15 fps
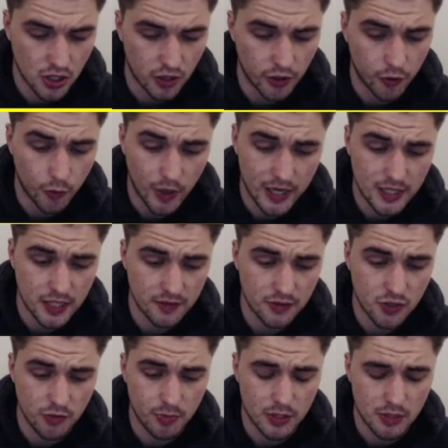creative.
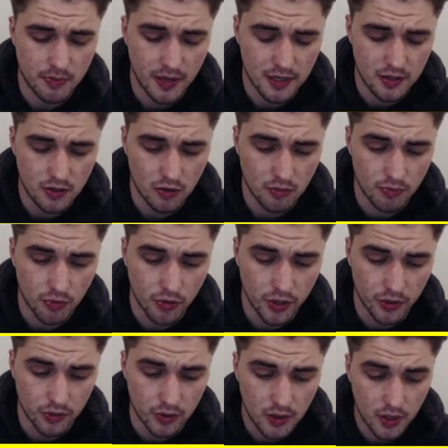Super dependent on
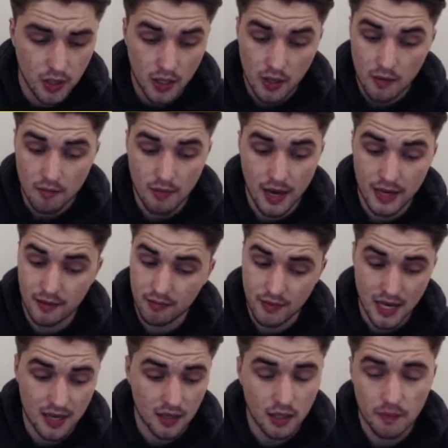Boyle, mate.
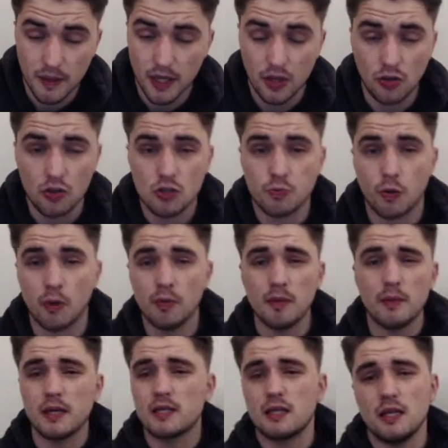That could be a huge problem
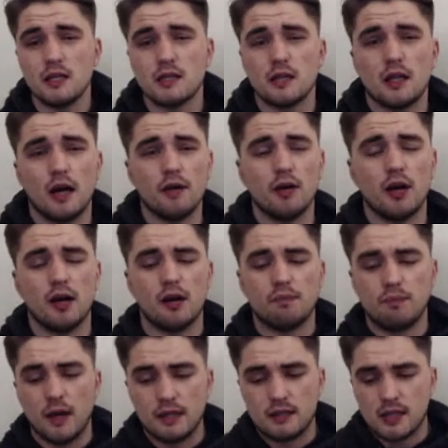this season. I
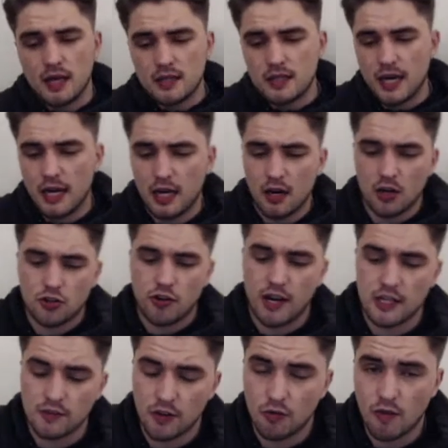said in our
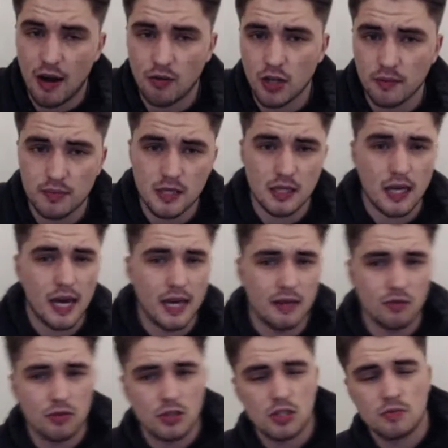transfer roundup today
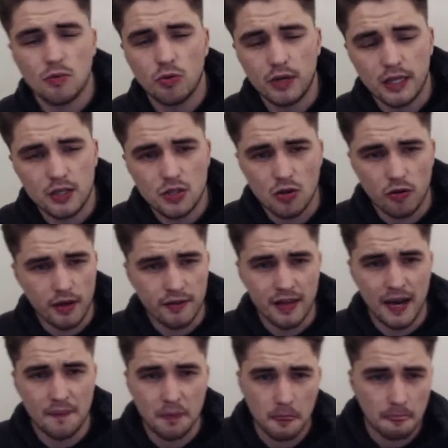or this morning, sorry,
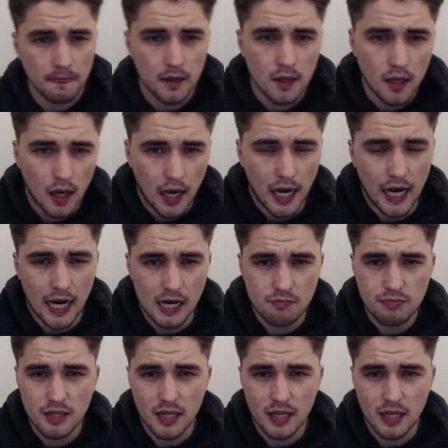that I